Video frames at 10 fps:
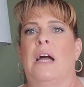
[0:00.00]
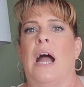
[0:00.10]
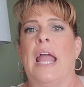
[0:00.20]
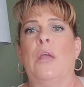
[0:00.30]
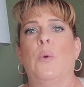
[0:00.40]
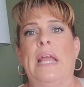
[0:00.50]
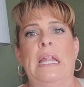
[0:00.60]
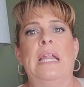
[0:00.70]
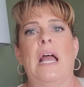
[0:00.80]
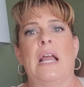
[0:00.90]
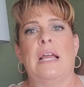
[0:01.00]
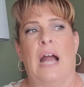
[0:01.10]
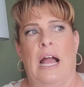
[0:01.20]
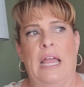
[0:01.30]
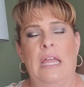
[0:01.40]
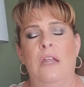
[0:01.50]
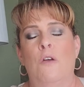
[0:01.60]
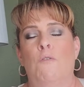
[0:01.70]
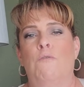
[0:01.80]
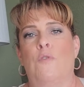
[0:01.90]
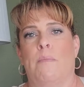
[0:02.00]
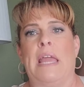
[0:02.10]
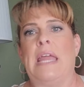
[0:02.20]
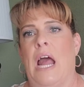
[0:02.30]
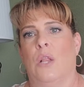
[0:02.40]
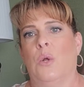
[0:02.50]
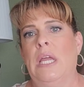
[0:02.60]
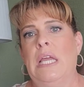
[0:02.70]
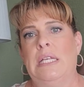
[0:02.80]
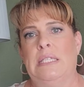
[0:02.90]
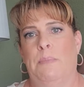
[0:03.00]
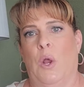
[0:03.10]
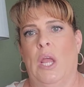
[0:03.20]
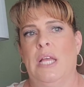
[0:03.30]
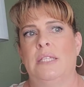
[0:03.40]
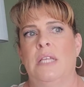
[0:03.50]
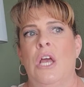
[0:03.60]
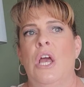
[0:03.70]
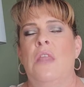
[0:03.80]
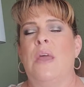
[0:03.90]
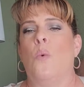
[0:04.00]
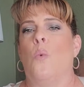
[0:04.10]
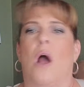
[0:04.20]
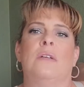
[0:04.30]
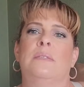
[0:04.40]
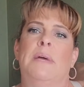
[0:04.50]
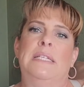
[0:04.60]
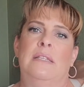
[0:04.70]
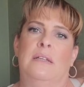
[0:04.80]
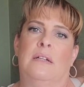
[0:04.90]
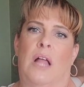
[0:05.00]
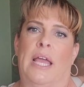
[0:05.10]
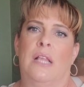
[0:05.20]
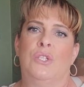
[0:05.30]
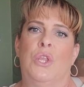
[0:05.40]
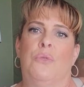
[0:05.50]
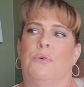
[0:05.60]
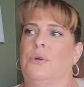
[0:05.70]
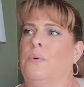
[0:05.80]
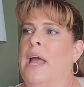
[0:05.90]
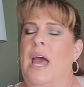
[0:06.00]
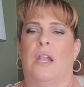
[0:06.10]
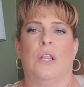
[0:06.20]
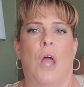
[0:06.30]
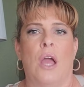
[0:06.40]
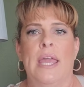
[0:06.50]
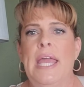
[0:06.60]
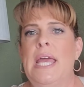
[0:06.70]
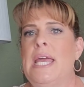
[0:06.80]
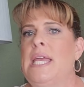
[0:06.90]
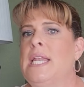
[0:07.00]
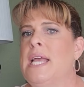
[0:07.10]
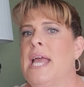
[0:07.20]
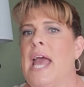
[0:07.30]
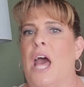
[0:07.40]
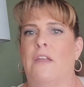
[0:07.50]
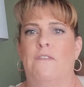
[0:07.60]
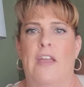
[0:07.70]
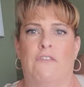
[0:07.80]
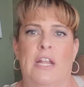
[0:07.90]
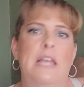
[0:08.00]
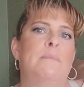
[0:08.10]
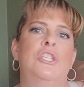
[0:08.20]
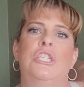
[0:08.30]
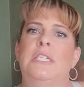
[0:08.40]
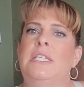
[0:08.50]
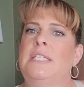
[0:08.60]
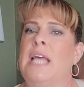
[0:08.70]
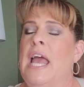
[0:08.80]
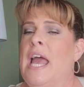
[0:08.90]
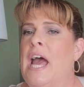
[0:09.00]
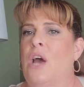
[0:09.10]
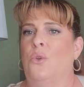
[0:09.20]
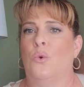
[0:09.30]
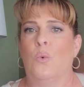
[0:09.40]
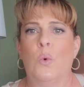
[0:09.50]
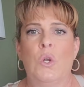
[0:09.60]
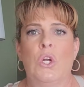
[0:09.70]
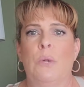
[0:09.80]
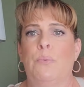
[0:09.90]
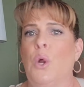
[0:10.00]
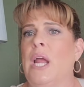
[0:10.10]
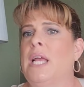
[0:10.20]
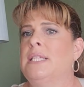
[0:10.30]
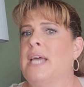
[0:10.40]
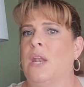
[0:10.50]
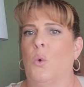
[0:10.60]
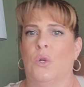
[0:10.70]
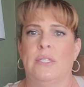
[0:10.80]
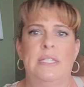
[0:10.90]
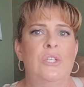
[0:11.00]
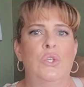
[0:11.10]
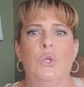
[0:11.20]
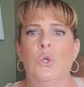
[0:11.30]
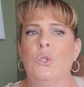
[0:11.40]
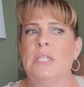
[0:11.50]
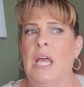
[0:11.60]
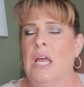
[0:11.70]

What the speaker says: I created a guide for my gallery experience that walks my clients through how to log in, how to favorite images, how to order prints, how to order digitals,